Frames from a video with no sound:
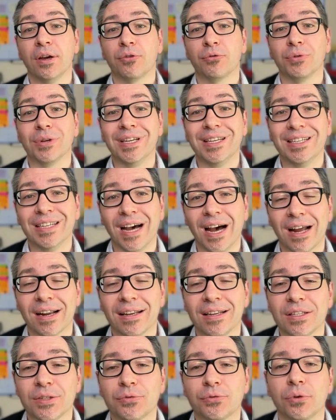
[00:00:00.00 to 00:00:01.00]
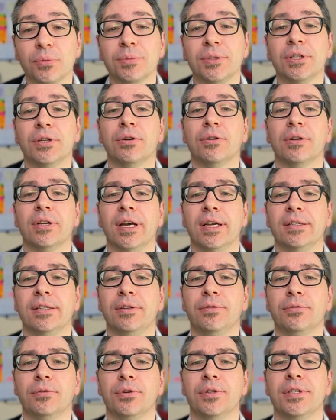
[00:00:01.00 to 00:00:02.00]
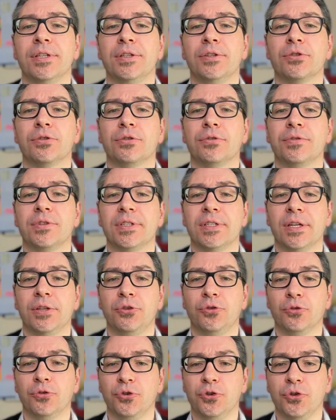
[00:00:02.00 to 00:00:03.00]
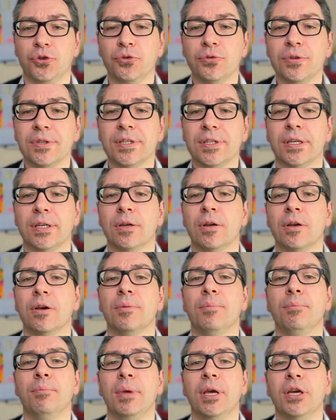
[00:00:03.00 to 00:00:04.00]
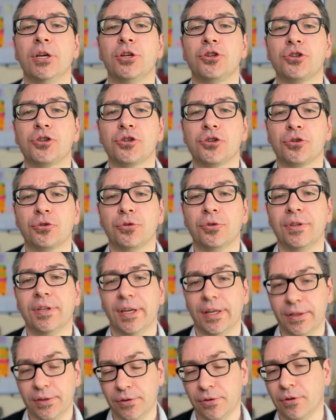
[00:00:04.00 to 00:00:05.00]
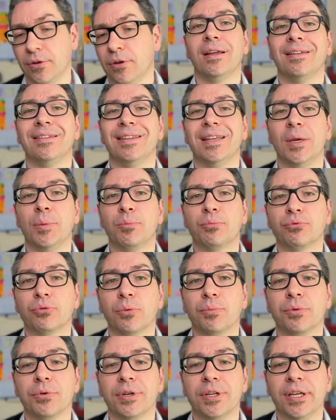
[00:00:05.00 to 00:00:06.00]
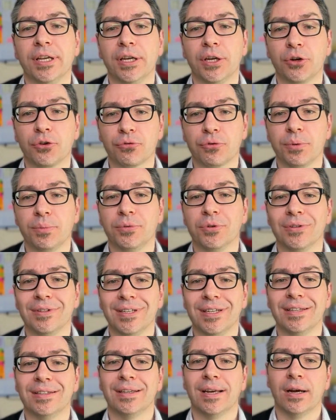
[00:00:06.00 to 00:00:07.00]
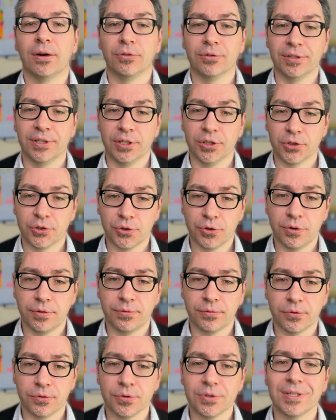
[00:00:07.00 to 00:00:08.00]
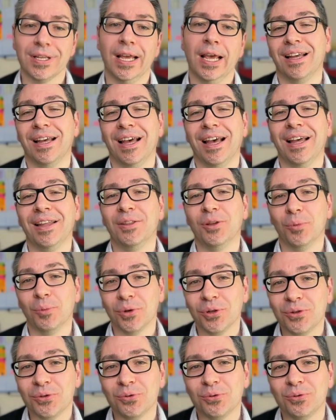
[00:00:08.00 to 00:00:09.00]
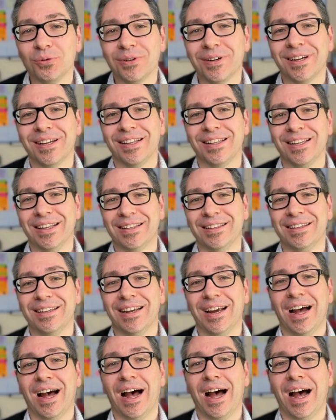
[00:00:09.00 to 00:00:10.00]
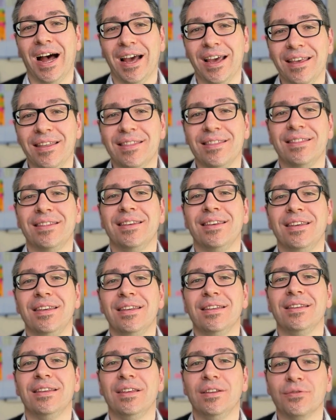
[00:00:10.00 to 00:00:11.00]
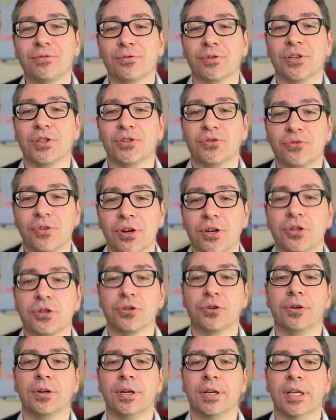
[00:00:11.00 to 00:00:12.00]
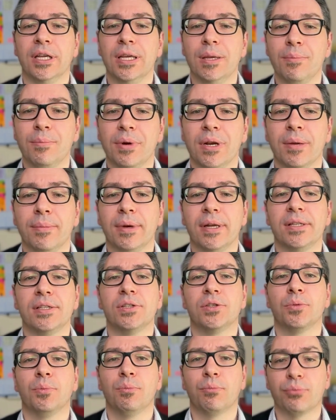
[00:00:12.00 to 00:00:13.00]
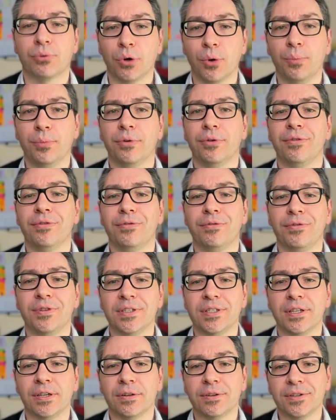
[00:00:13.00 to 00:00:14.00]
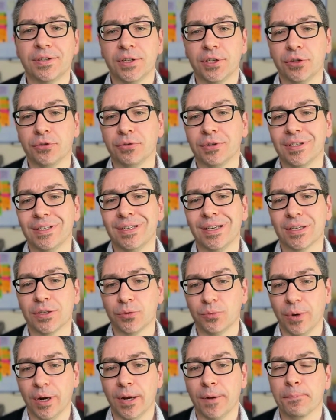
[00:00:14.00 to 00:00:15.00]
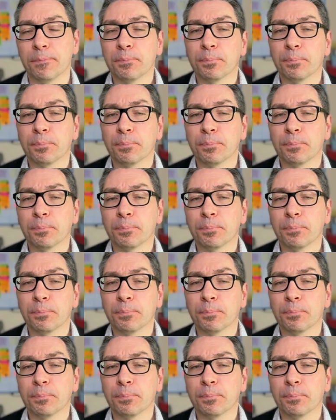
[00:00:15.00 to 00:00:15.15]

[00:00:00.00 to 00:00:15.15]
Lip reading: Regardless from the online invoicing service that you're using, make sure that they properly encrypt the data on their servers, and number two, that their IT infrastructure implements proper physical security as well.